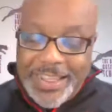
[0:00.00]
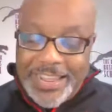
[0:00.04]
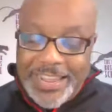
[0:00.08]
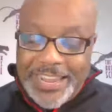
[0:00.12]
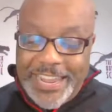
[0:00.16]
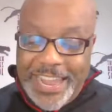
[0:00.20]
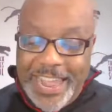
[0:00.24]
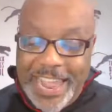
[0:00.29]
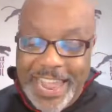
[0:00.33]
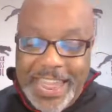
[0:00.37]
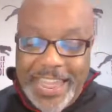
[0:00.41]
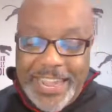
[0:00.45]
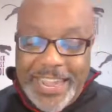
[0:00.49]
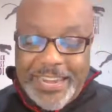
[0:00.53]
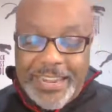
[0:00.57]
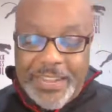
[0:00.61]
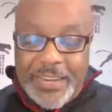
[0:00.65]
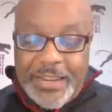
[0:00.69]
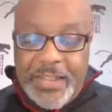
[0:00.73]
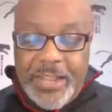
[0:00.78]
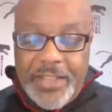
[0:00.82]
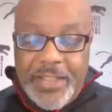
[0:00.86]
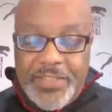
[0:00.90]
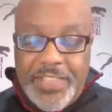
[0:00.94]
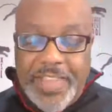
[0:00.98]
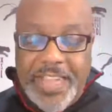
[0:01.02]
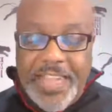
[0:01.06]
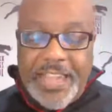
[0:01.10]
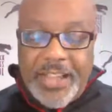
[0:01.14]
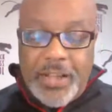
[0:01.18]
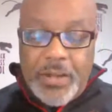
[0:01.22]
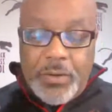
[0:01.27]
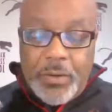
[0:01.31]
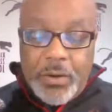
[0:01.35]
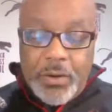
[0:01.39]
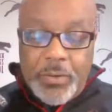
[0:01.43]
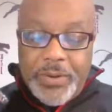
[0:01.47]
He added
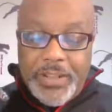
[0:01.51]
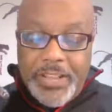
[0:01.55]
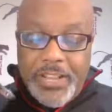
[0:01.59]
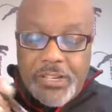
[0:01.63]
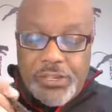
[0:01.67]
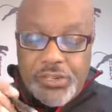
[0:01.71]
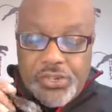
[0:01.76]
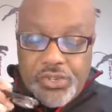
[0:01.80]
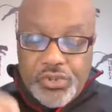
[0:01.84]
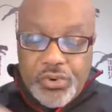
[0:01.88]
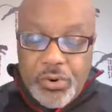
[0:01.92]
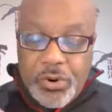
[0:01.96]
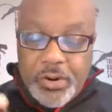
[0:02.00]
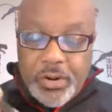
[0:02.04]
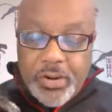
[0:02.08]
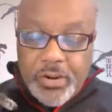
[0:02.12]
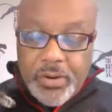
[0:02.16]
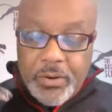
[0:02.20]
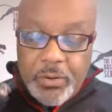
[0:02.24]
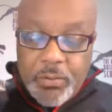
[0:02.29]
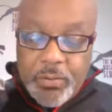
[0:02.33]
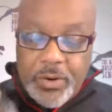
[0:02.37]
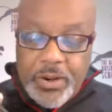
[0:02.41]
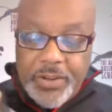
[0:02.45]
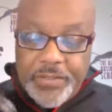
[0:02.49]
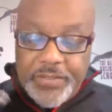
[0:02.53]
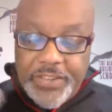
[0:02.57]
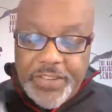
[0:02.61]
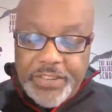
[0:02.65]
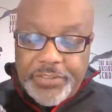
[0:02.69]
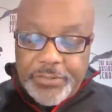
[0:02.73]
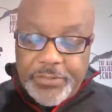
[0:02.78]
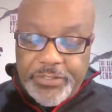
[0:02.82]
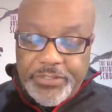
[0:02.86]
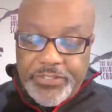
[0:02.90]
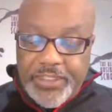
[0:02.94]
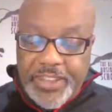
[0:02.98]
that, quote, in short,
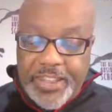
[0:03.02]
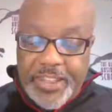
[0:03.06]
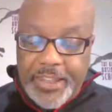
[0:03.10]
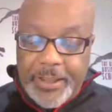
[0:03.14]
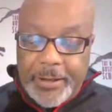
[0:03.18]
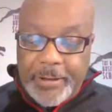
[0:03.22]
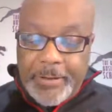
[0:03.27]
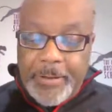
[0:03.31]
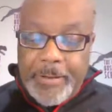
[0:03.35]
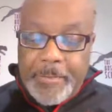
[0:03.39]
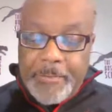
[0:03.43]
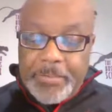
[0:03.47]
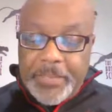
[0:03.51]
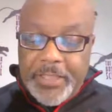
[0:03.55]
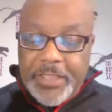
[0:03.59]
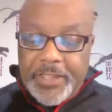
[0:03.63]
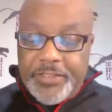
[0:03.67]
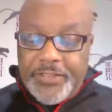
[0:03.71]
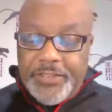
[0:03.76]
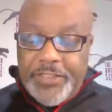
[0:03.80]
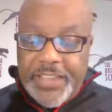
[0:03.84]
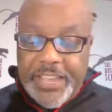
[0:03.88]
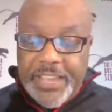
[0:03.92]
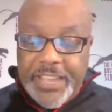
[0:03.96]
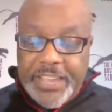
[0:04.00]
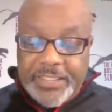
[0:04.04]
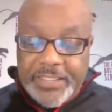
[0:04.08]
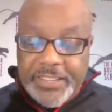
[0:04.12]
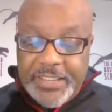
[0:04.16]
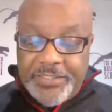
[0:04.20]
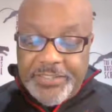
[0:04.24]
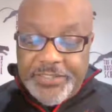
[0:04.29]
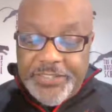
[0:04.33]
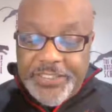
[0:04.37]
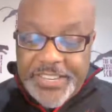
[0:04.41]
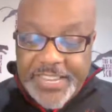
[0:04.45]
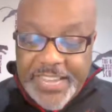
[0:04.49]
Grunfest was saying, if
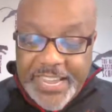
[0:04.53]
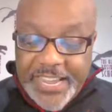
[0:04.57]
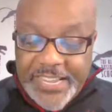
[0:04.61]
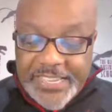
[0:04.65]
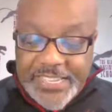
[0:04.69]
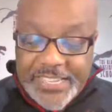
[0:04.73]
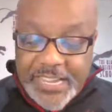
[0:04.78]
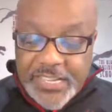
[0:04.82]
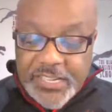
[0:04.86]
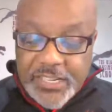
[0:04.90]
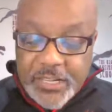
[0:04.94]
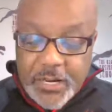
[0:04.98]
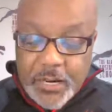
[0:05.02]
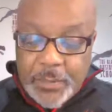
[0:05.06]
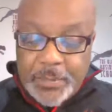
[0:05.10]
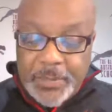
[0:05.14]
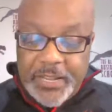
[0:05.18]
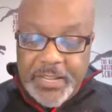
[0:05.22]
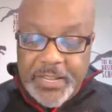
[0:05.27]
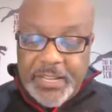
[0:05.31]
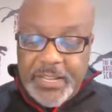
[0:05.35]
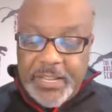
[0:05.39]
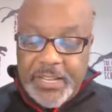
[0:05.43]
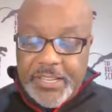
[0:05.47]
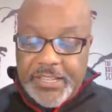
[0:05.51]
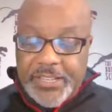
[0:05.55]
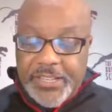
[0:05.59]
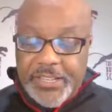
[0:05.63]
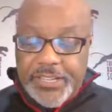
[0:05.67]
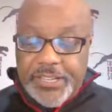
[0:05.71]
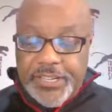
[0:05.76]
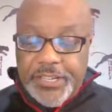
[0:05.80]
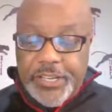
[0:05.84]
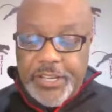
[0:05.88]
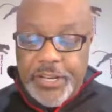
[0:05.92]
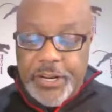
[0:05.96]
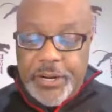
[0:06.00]
today's XRP is a
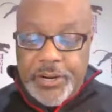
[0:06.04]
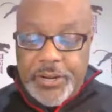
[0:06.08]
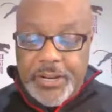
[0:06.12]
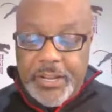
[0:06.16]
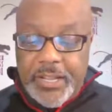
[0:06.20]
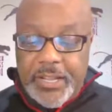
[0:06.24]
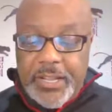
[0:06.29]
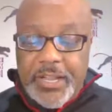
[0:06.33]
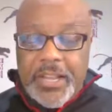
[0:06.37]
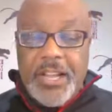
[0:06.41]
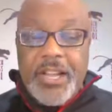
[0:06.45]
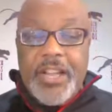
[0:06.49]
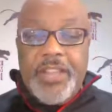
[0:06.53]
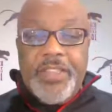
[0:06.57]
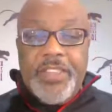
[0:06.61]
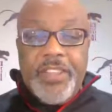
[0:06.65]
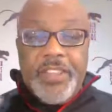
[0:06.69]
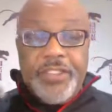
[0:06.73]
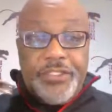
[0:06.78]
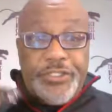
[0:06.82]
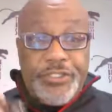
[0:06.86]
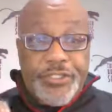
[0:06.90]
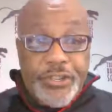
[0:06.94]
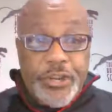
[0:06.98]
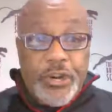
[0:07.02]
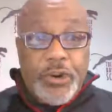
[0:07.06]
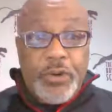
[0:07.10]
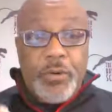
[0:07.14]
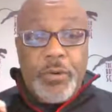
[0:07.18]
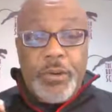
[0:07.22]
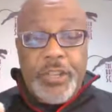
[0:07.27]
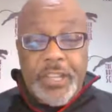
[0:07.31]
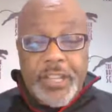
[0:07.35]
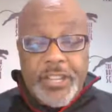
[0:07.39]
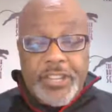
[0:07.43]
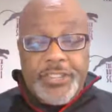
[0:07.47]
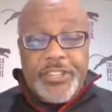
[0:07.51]
security, then
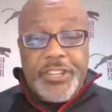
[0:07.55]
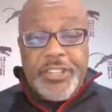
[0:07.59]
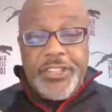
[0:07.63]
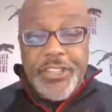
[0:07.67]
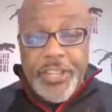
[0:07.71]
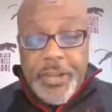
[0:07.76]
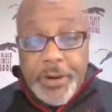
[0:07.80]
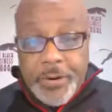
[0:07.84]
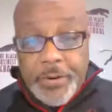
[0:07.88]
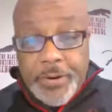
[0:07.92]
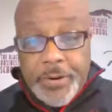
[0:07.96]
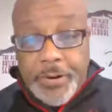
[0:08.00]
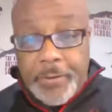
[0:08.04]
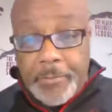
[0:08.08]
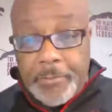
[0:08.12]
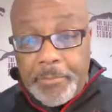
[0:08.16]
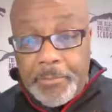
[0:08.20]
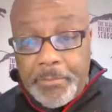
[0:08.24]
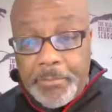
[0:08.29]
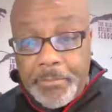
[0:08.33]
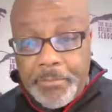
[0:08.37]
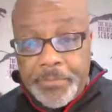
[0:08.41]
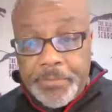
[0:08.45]
so is Ethereum.